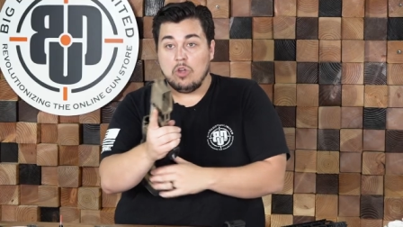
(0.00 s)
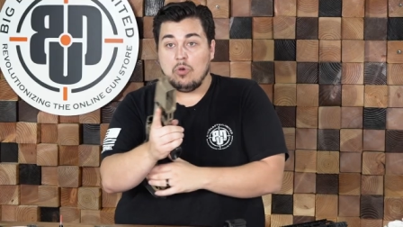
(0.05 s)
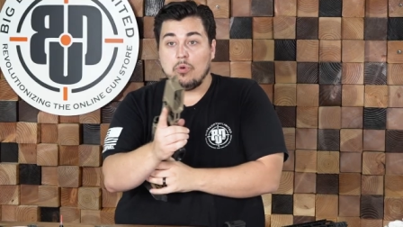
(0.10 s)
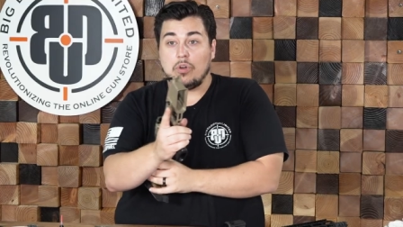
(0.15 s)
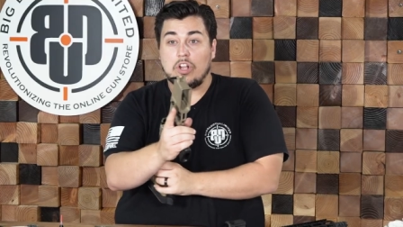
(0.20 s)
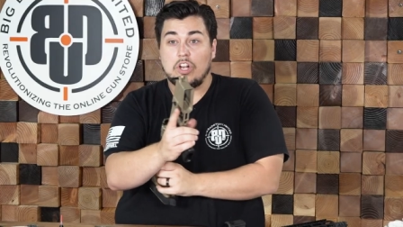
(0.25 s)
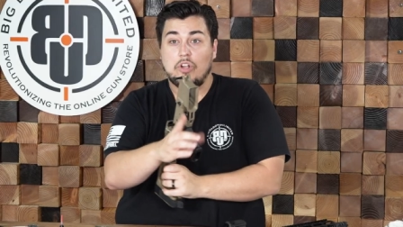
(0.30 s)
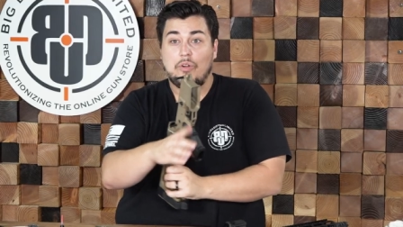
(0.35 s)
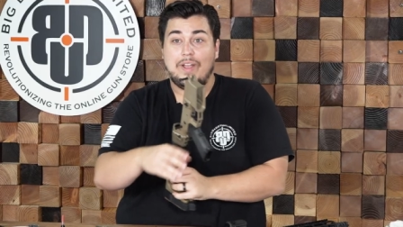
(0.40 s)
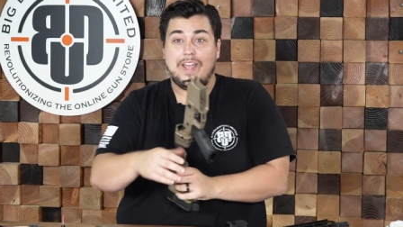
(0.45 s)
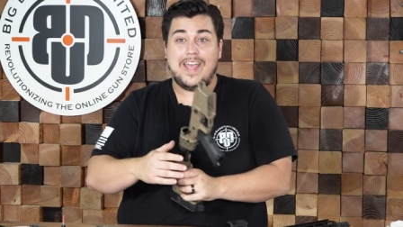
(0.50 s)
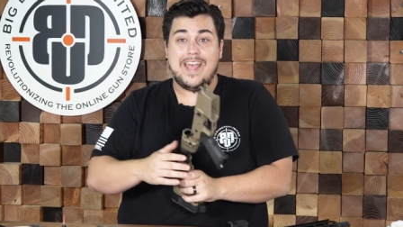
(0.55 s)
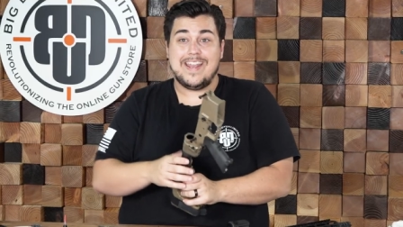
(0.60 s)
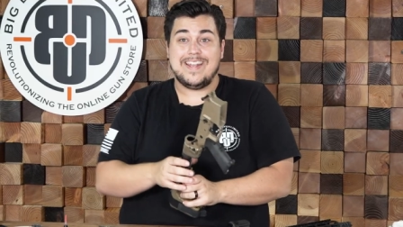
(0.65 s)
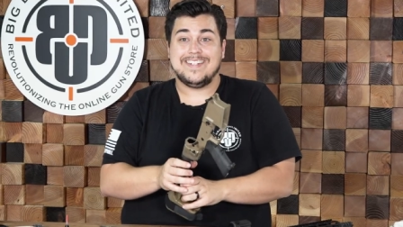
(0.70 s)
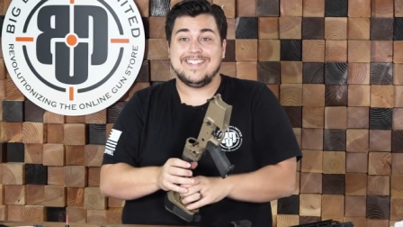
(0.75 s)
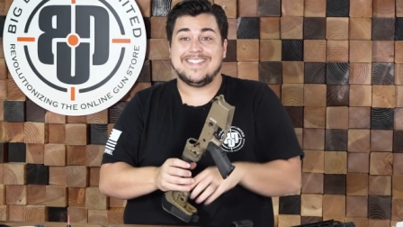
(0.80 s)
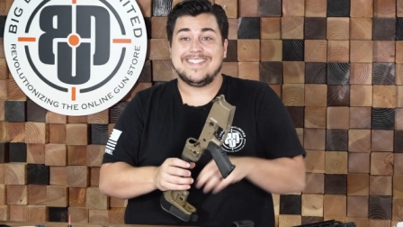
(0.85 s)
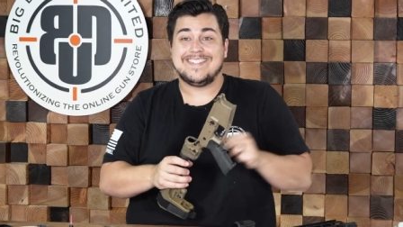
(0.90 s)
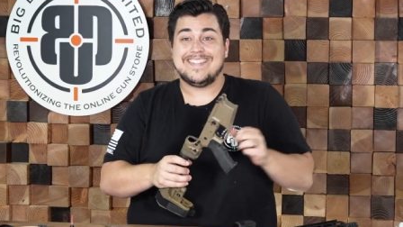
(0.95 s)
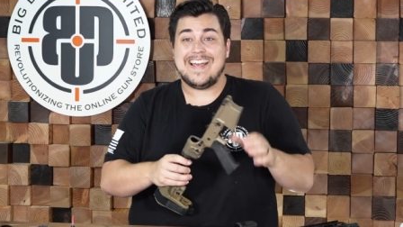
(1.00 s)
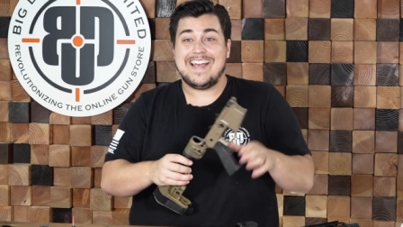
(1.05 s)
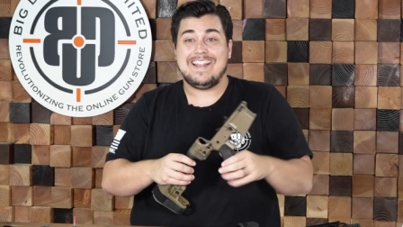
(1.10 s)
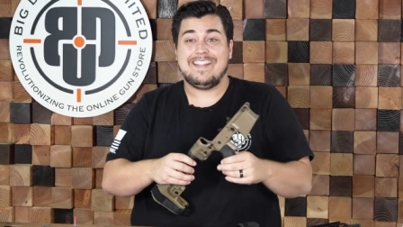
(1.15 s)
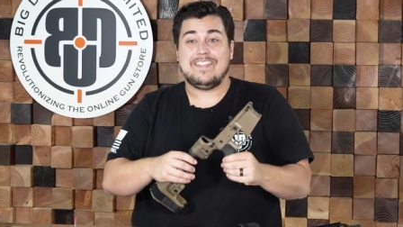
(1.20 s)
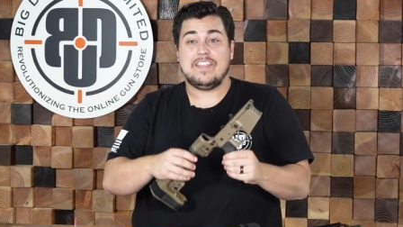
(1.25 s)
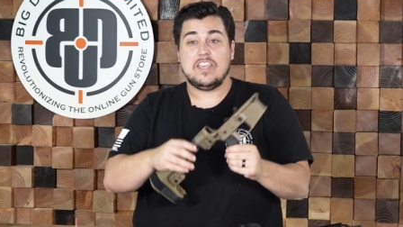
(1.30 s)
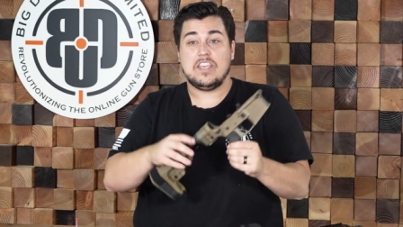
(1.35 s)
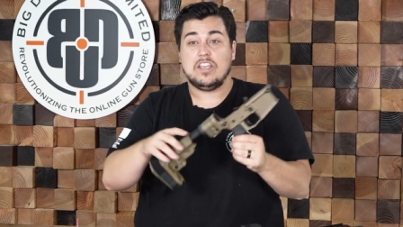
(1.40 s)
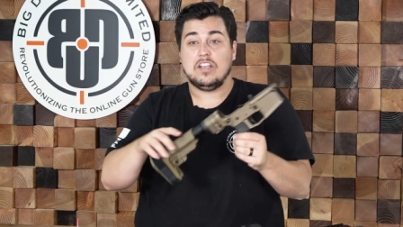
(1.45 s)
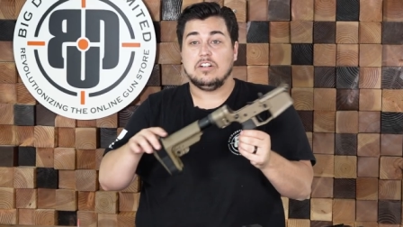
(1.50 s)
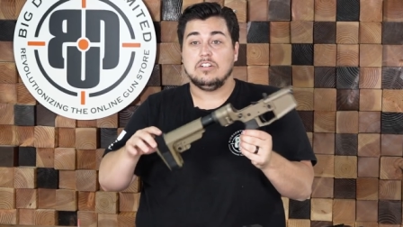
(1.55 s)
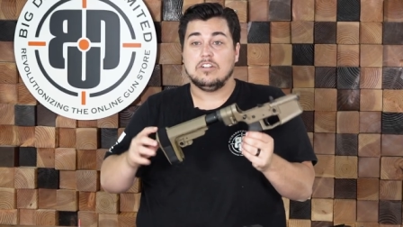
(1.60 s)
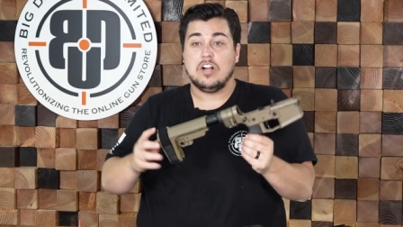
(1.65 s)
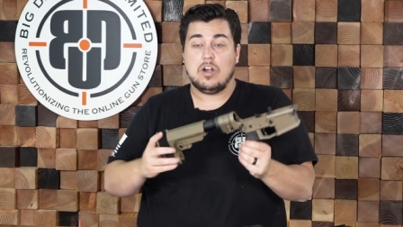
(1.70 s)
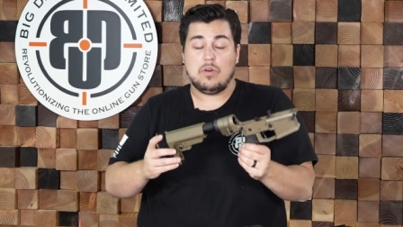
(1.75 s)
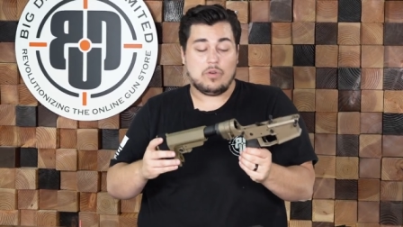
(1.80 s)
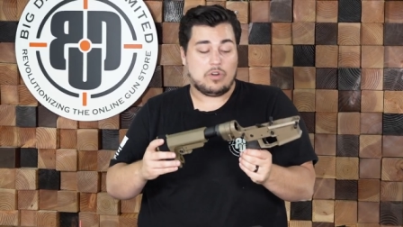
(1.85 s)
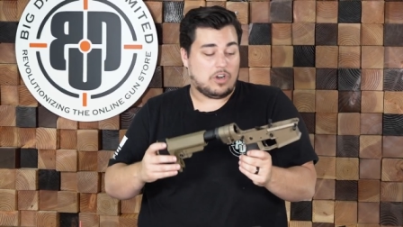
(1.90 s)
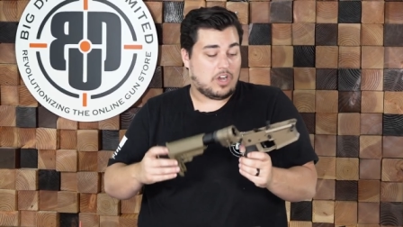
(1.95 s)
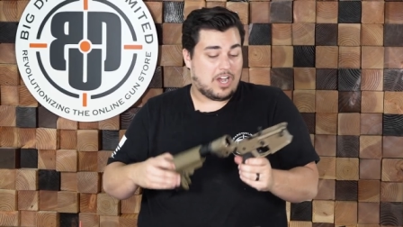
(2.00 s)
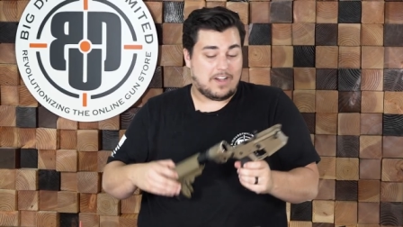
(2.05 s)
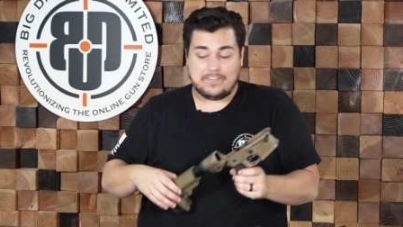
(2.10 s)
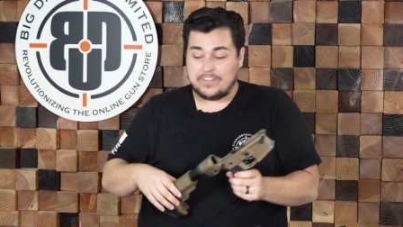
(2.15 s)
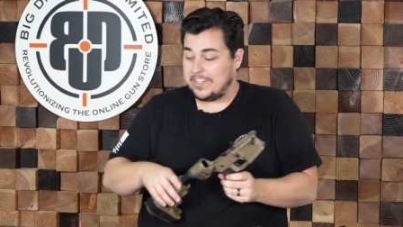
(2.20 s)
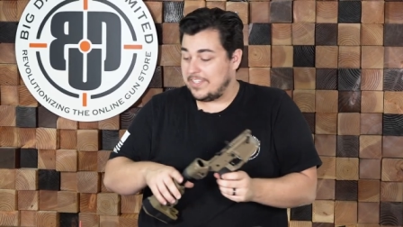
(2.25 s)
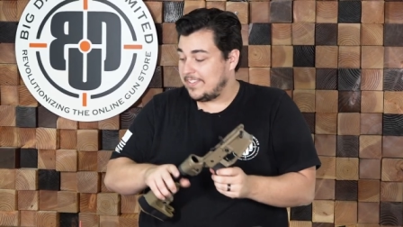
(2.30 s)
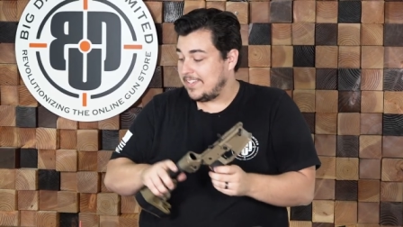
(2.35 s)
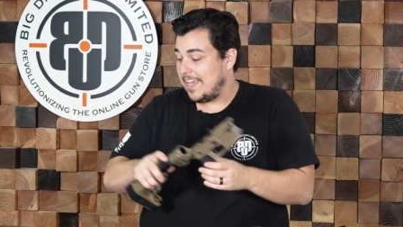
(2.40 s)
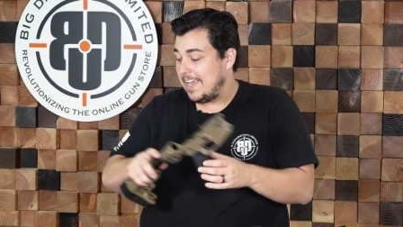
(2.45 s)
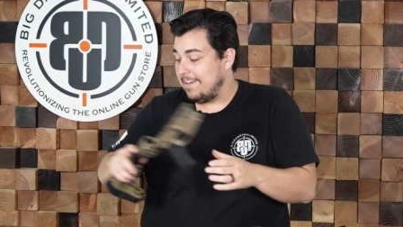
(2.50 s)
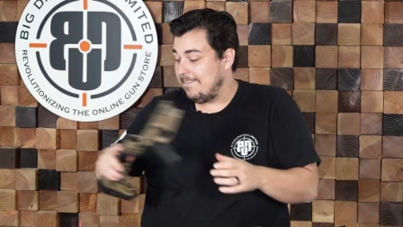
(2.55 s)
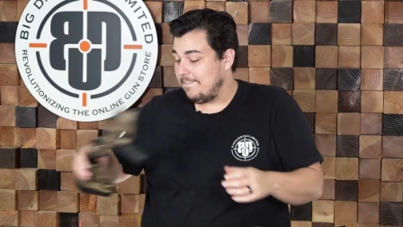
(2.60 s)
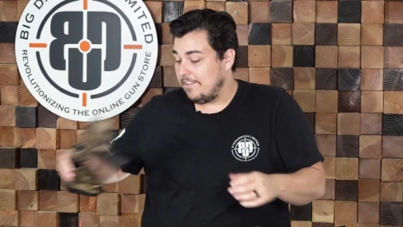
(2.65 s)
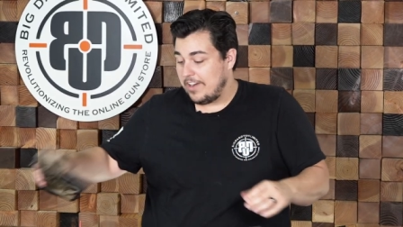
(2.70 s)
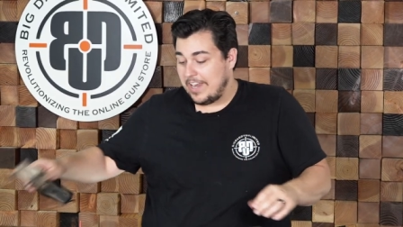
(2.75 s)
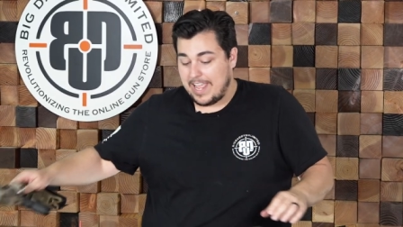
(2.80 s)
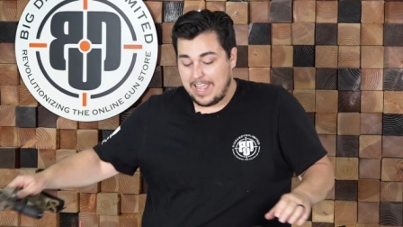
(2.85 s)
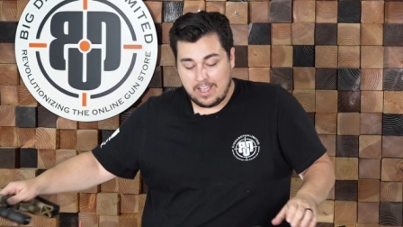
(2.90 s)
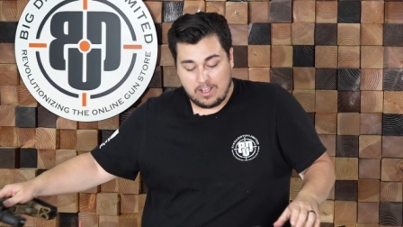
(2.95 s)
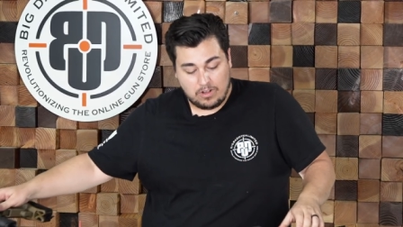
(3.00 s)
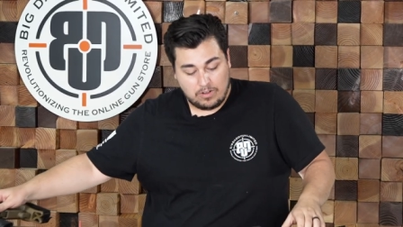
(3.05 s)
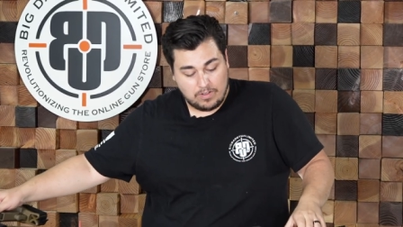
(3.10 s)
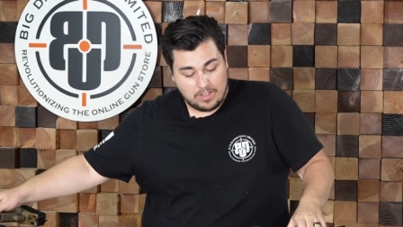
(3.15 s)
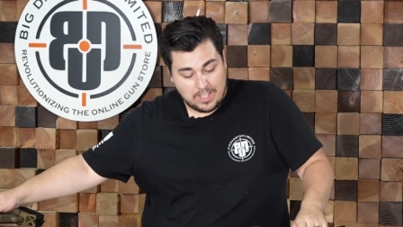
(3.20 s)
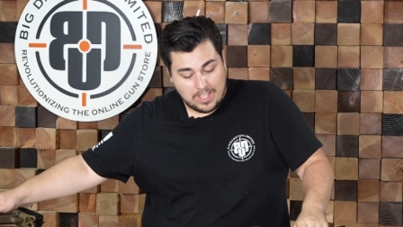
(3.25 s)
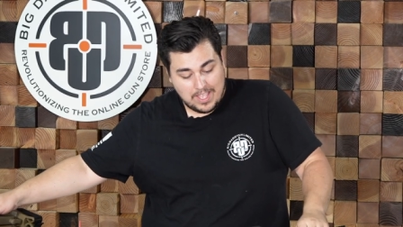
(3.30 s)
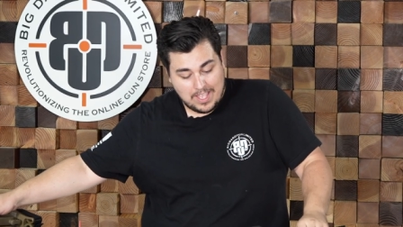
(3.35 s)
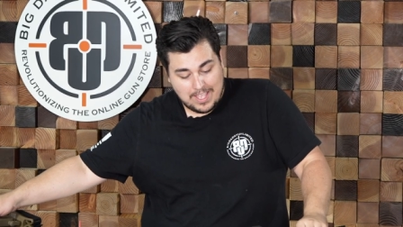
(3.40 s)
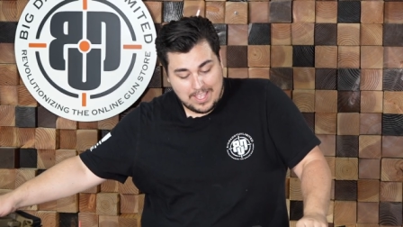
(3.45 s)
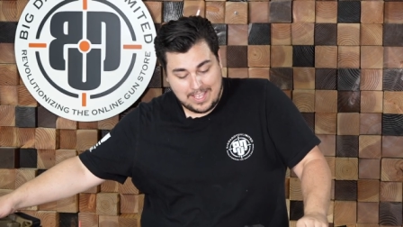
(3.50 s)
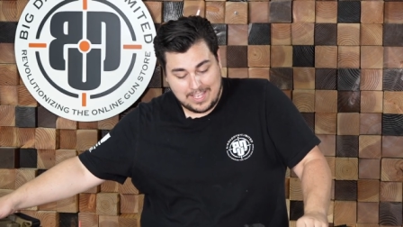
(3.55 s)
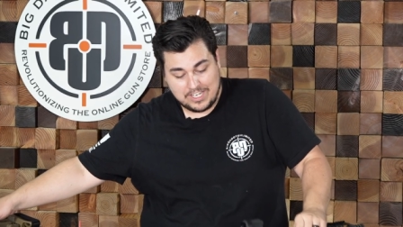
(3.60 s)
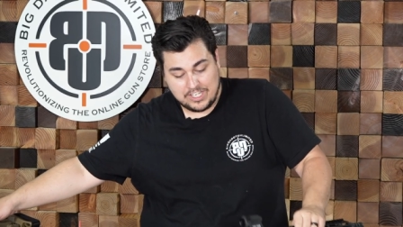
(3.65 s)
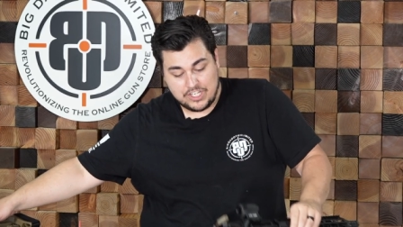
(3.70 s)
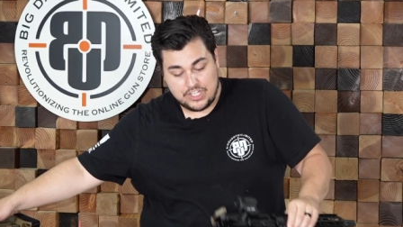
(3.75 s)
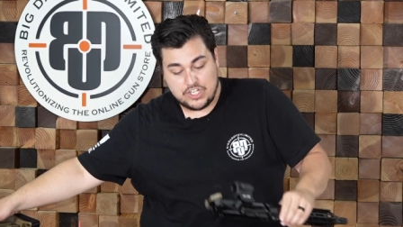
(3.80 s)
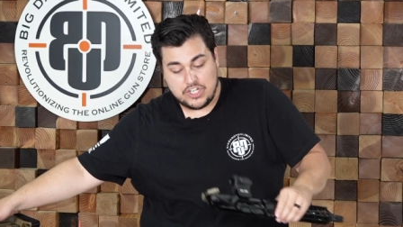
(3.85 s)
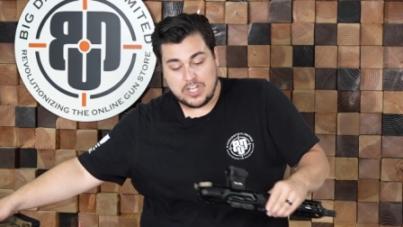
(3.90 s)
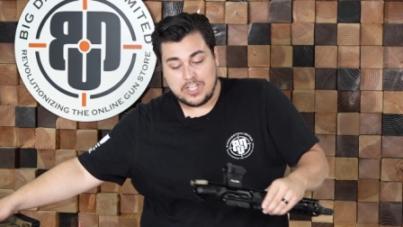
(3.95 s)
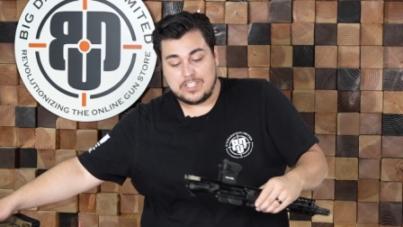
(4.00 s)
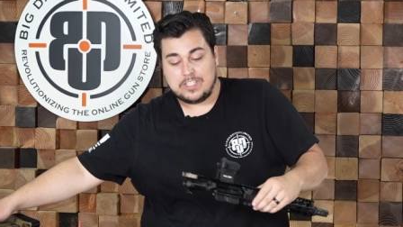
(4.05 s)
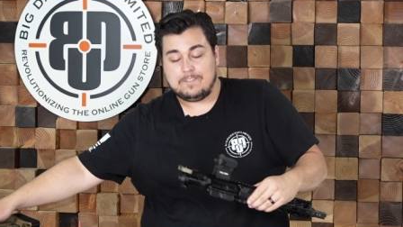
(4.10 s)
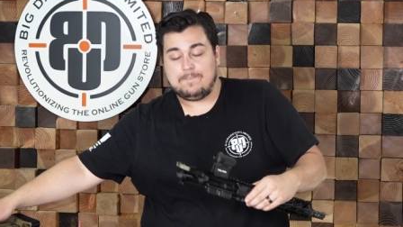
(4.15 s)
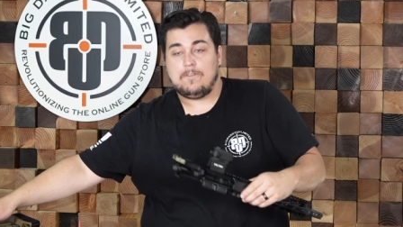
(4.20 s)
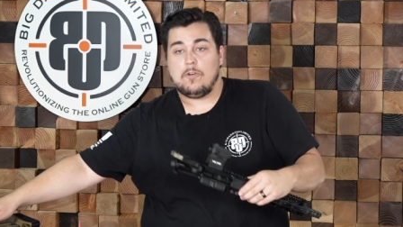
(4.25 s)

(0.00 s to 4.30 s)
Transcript: We're gonna go ahead and set the lower off to the side for now and just